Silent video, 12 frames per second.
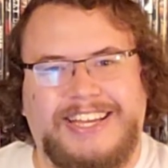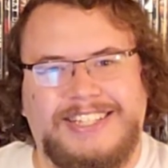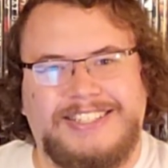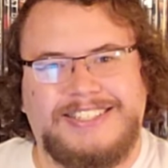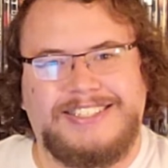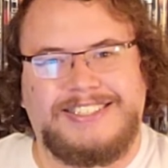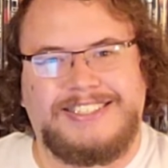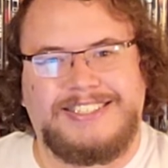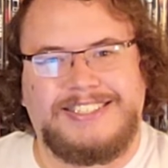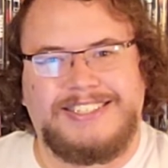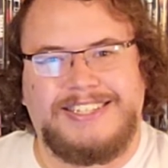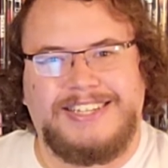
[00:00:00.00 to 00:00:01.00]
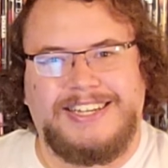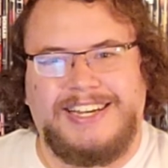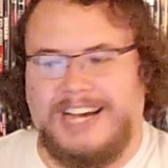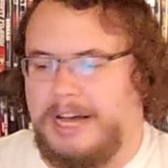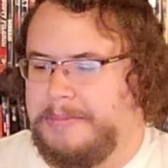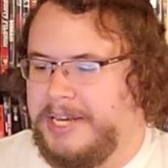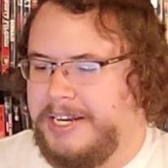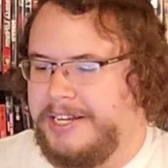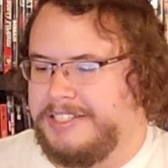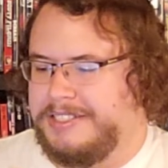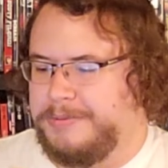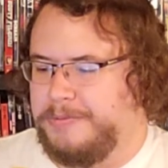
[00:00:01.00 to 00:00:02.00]
It's I mean
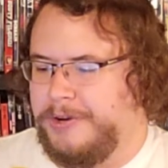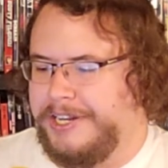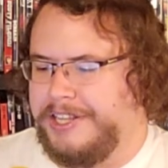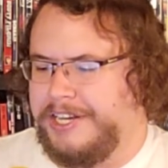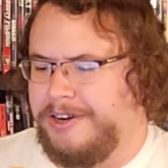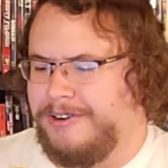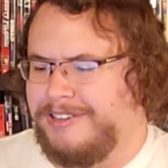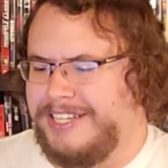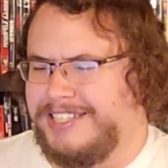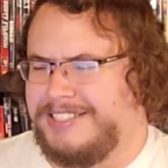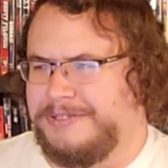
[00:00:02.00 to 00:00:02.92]
it's one of the earliest.